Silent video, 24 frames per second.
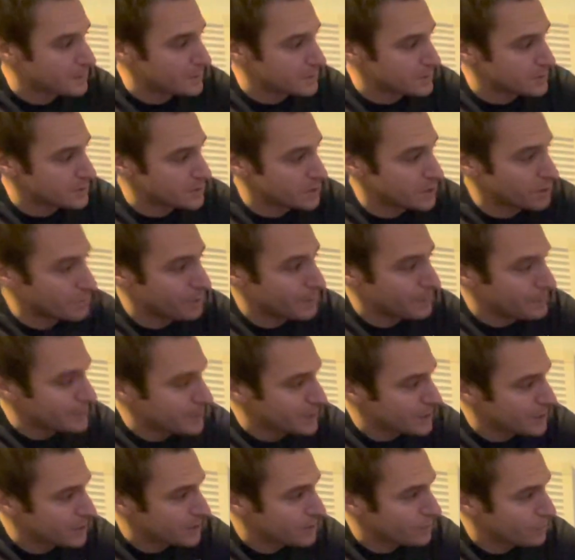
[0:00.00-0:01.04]
So up
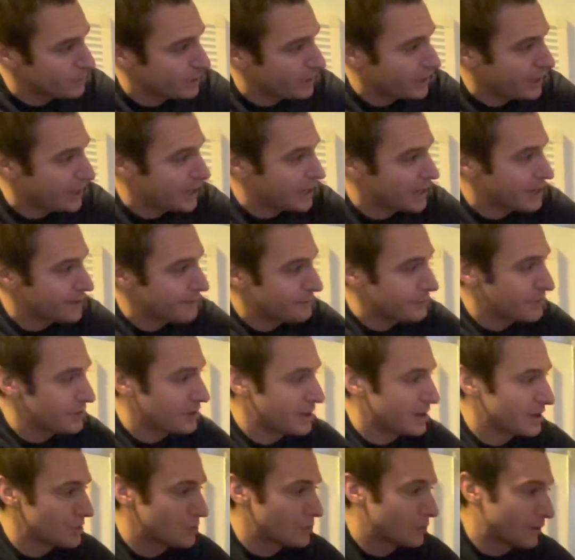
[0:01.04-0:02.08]
here we have
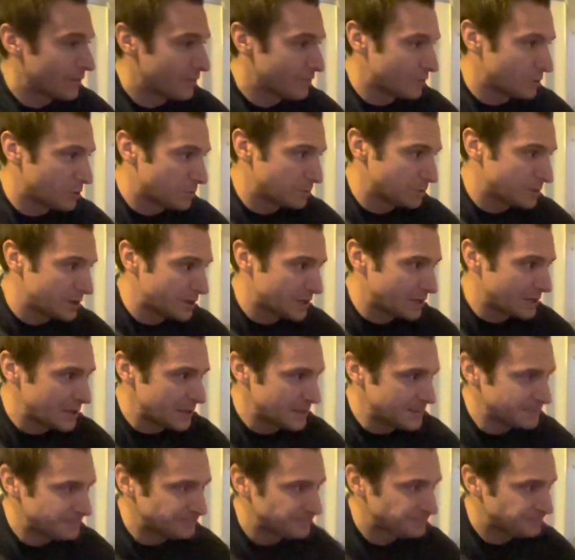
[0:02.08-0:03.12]
a 12 volt plug-in.